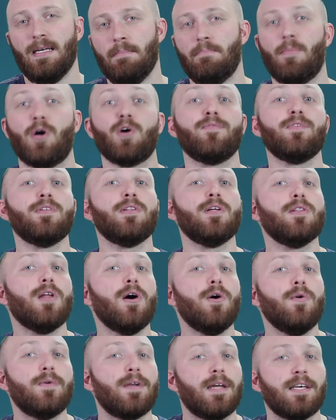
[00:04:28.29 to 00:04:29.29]
Marvel
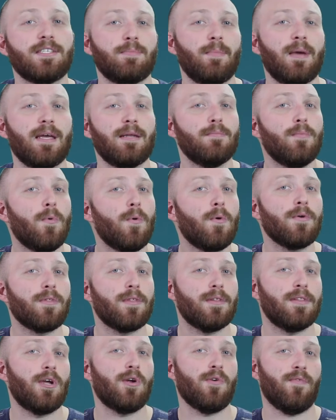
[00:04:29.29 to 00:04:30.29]
alone has made more
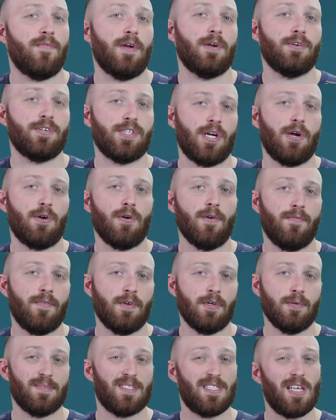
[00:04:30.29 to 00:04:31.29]
than their fair share of
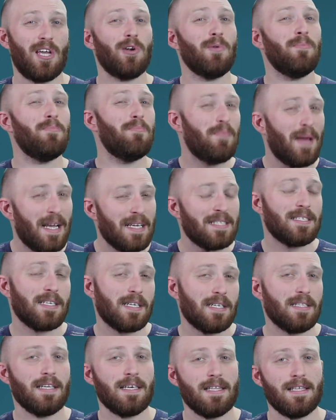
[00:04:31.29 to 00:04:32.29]
films that are
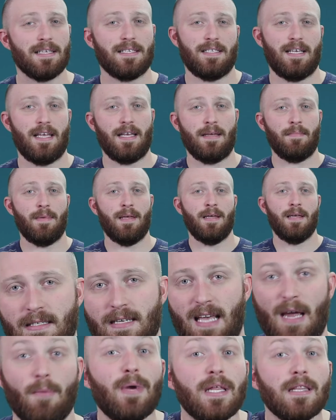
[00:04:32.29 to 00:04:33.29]
basically the same.
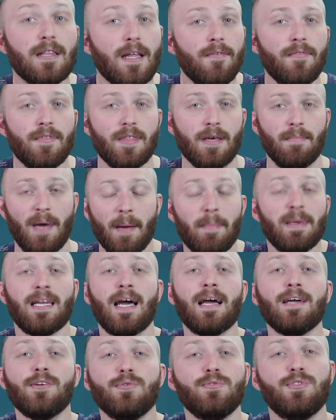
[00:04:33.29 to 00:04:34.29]
And we love them. I mean,
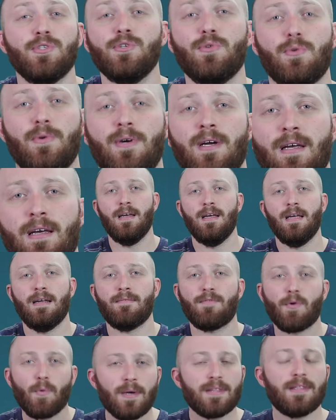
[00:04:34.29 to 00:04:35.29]
I do too.
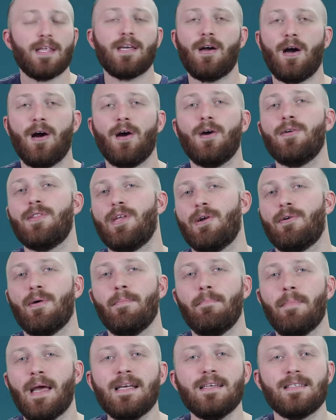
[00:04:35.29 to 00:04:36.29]
For what they are, they're
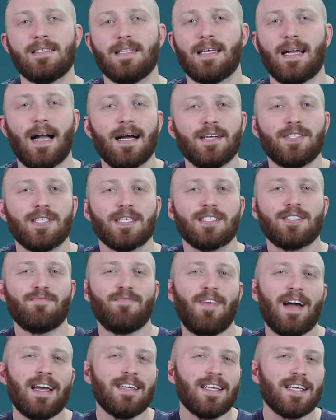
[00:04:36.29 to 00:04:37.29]
amazing. I just
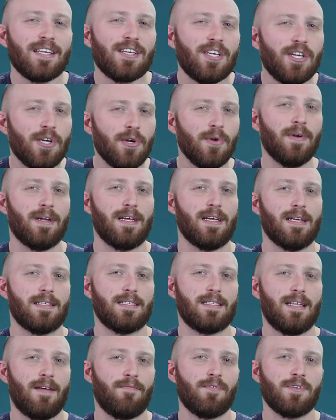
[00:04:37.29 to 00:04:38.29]
find it
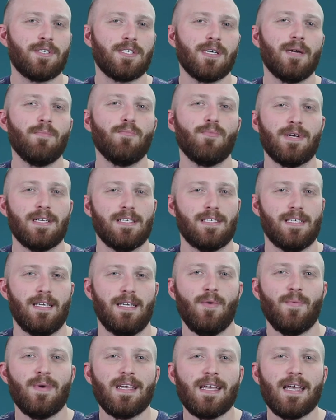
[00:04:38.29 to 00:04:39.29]
curious that for some
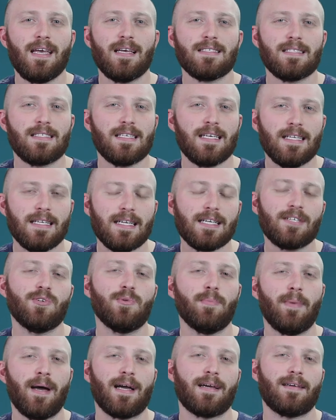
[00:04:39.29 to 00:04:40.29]
reason we can't see
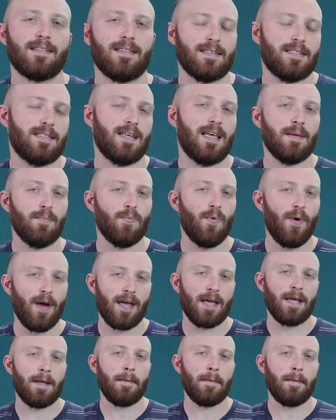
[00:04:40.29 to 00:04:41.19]
Nickelback the same way.